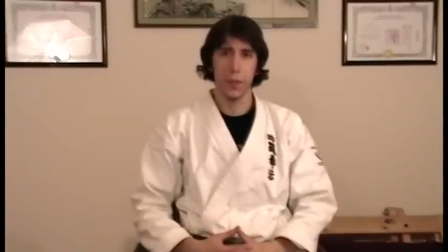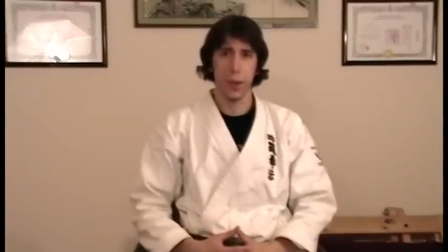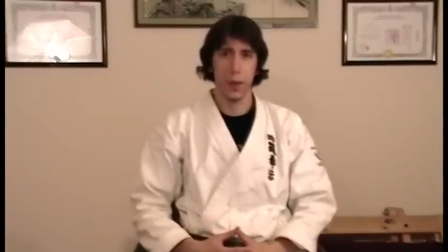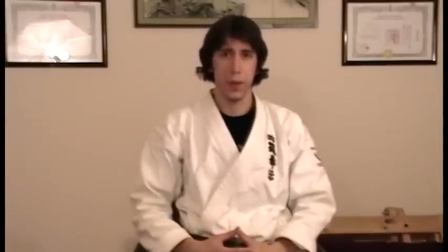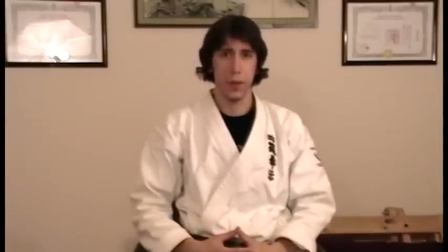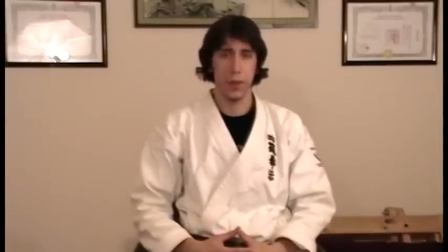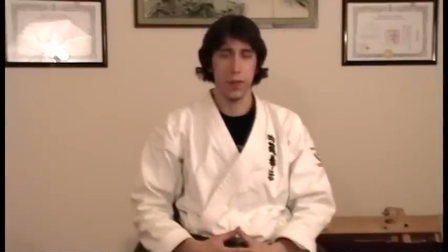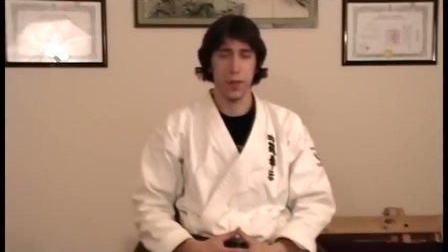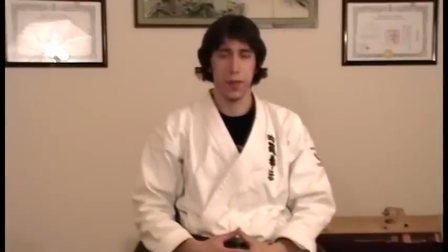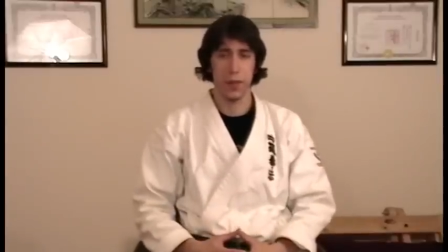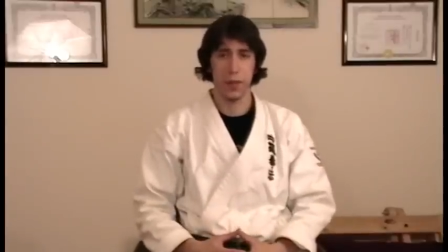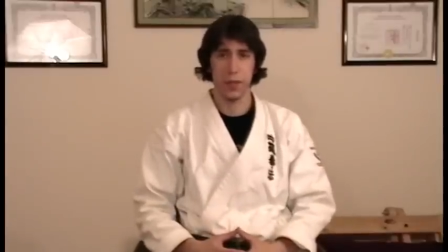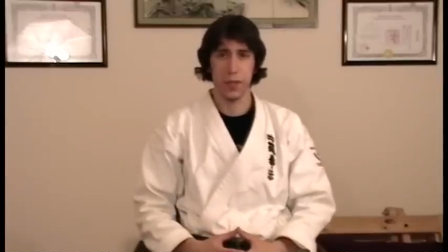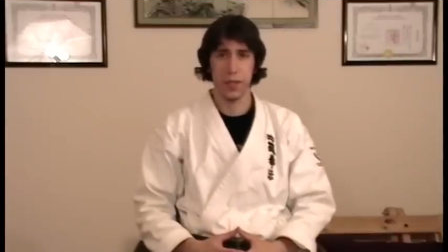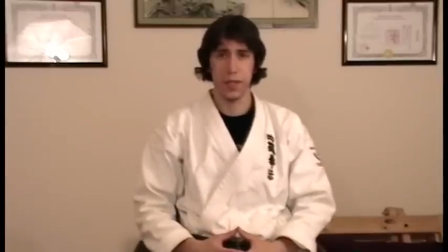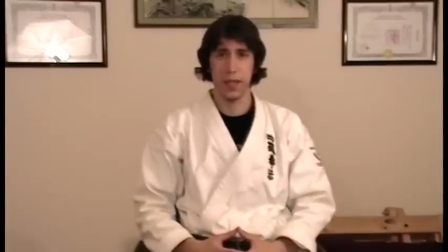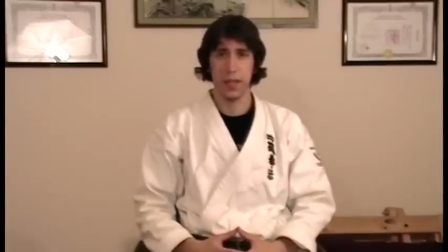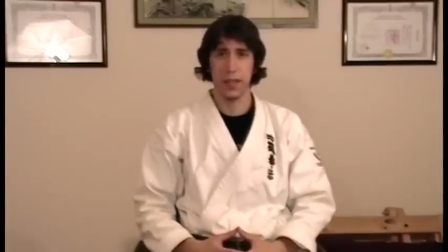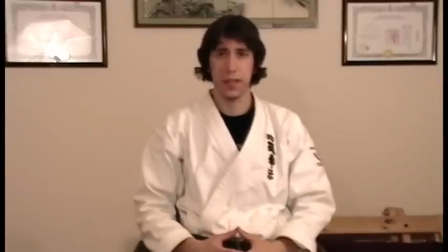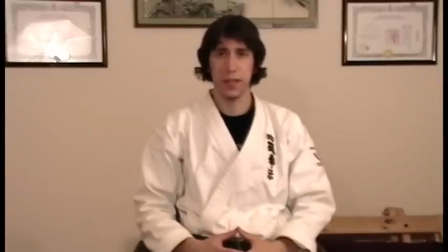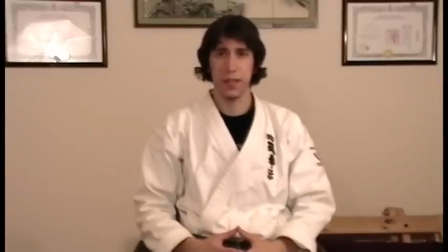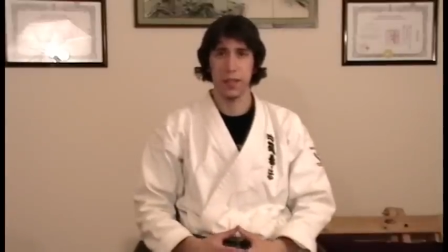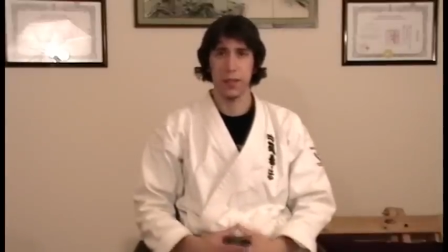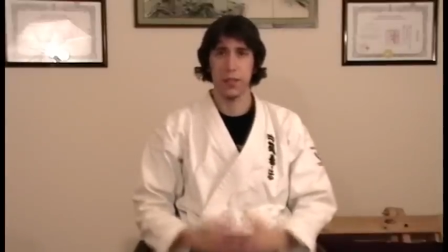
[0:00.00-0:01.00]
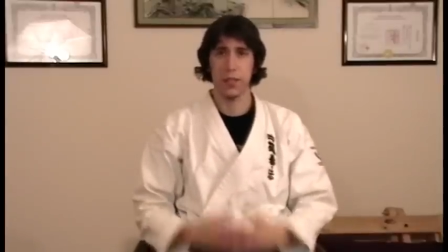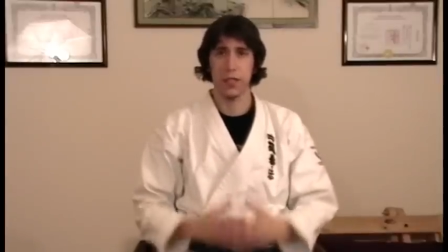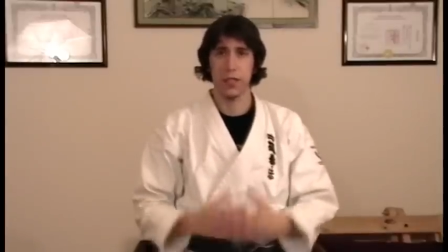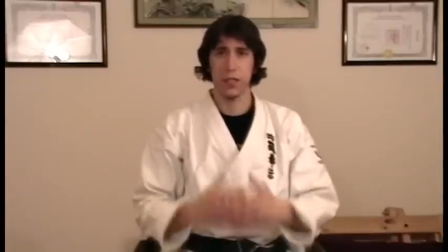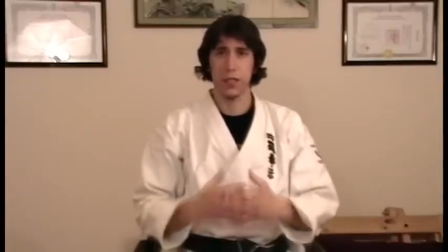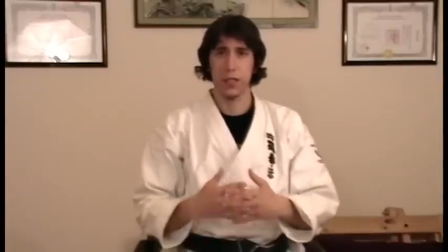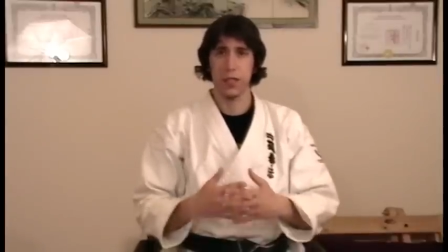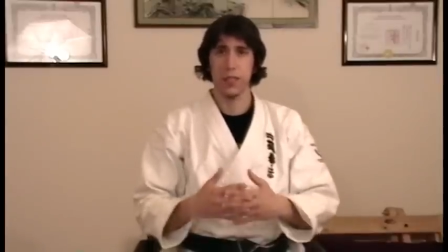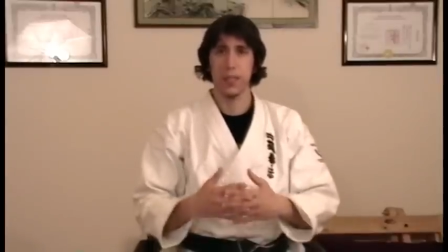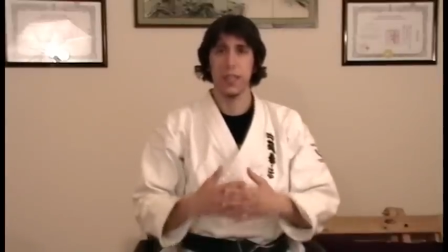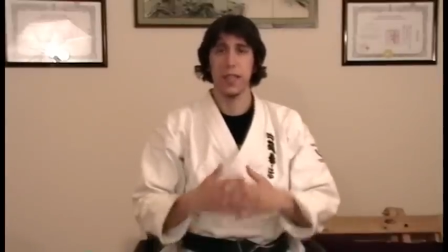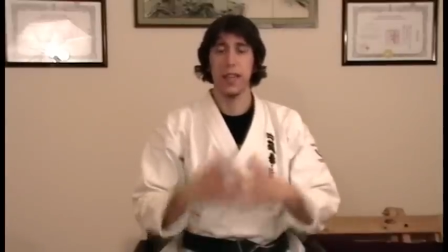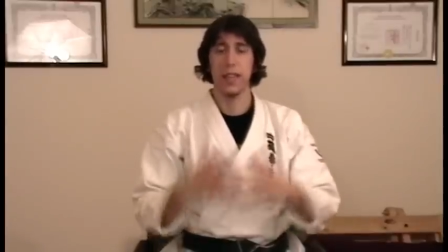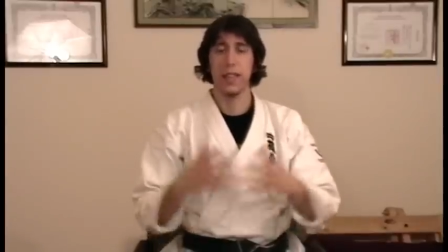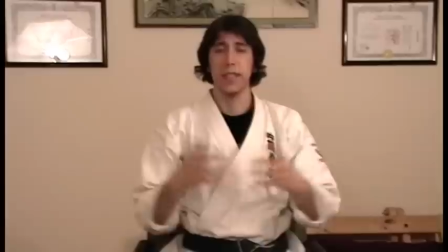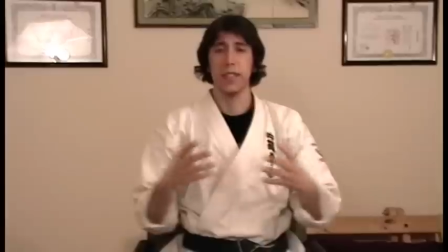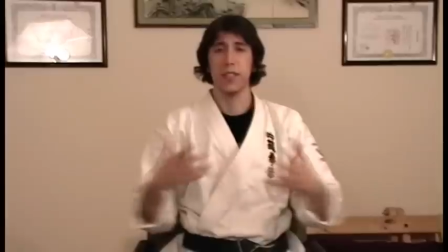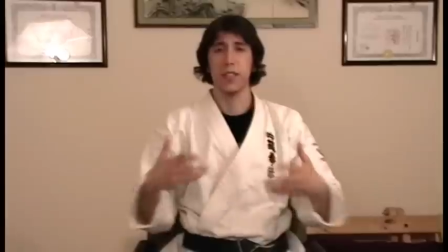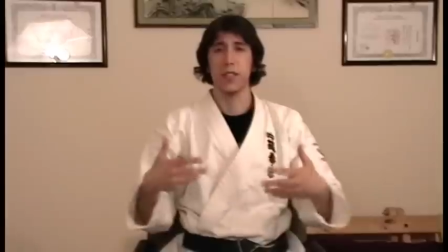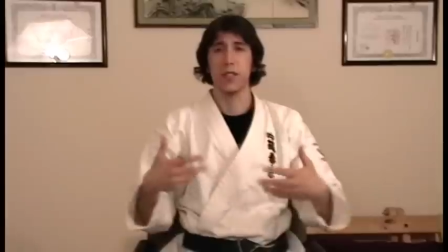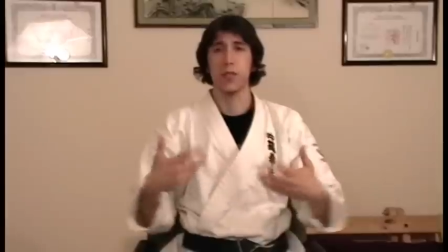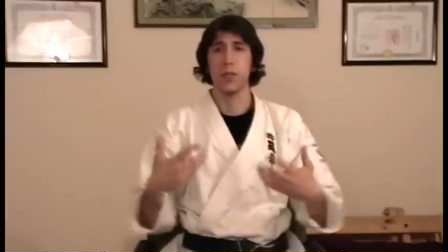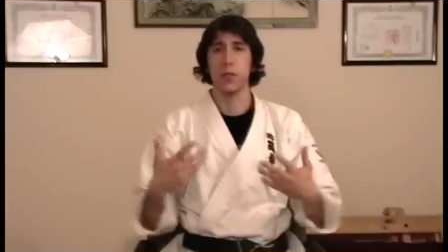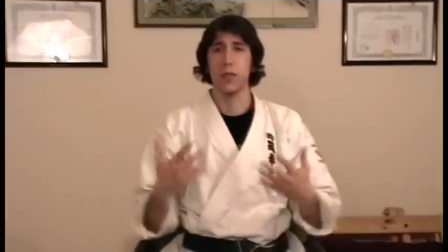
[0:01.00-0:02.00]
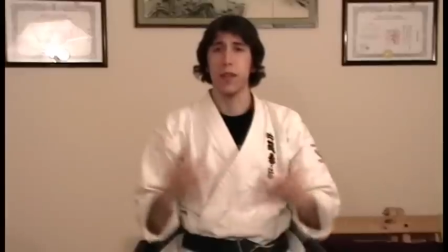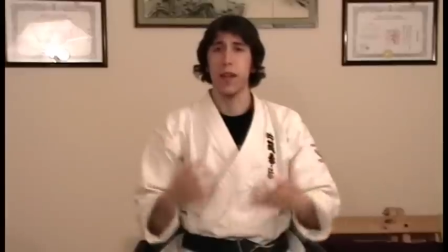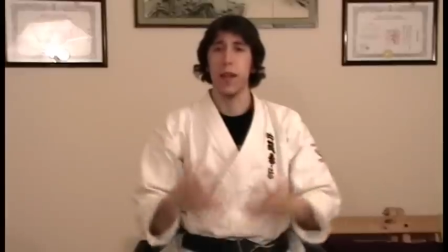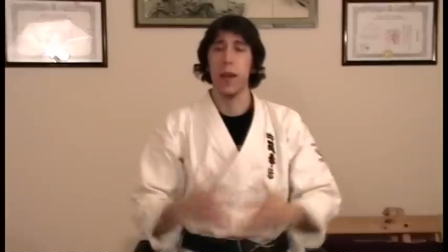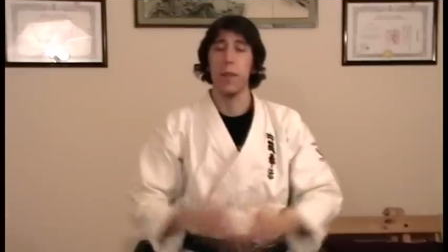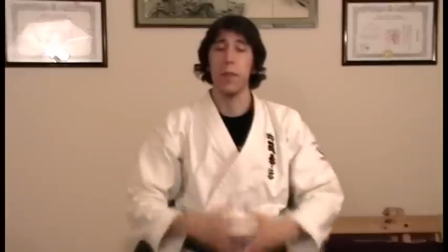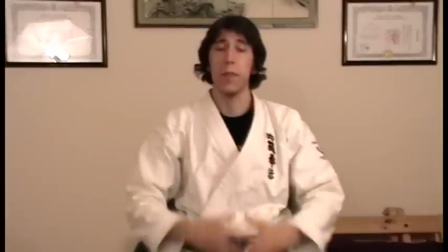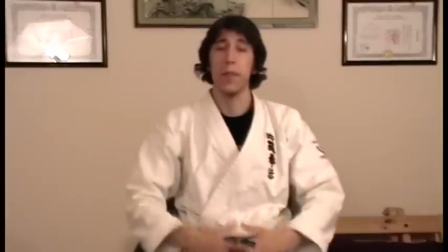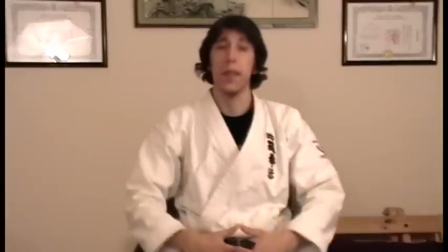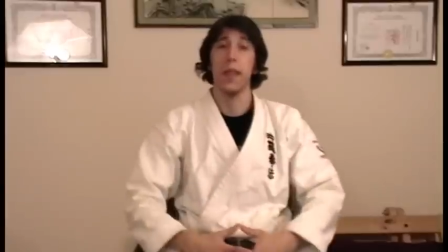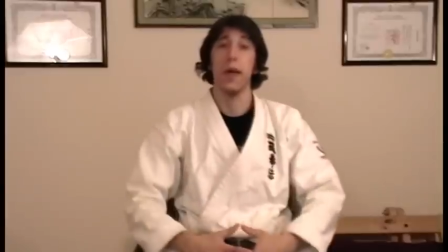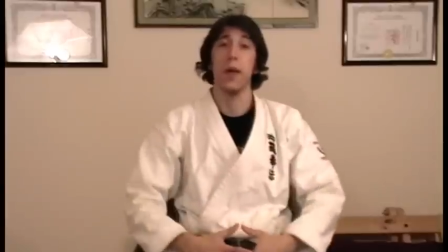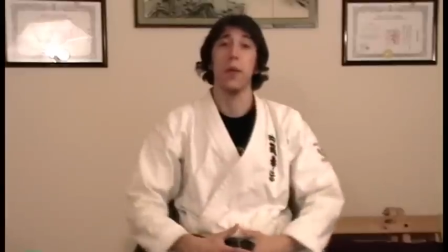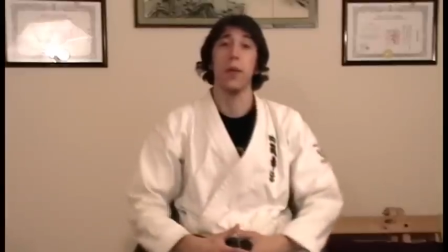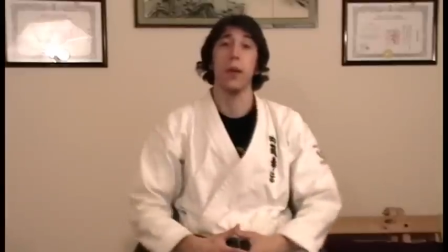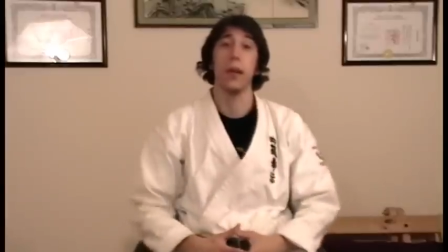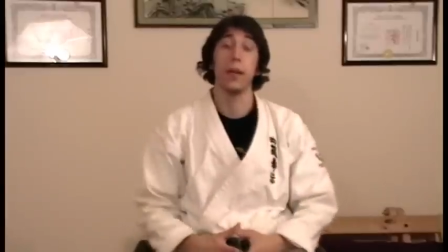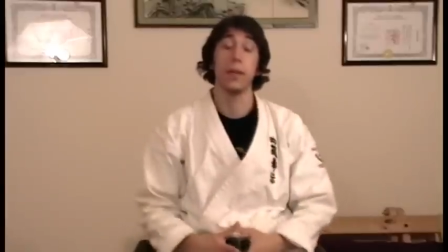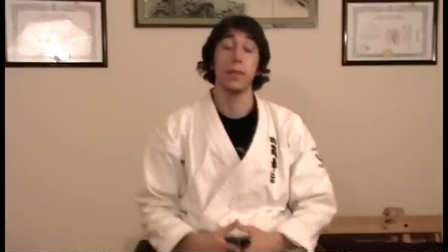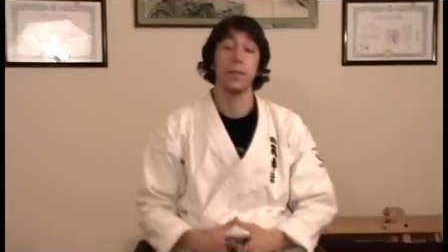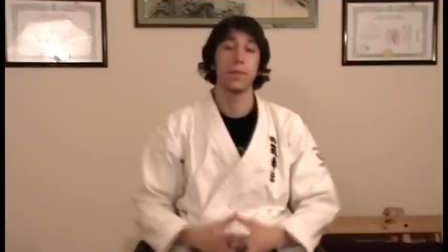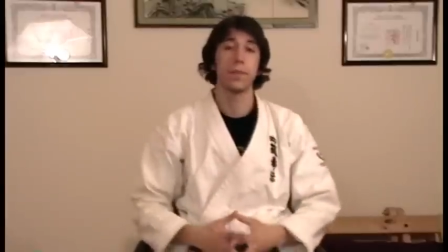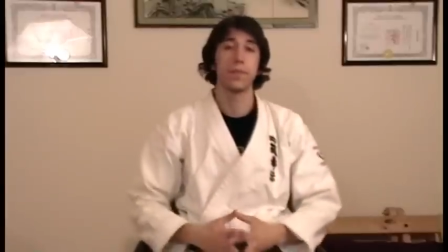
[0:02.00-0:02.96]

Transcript: However, that was not the original intent, it just sort of happened that way.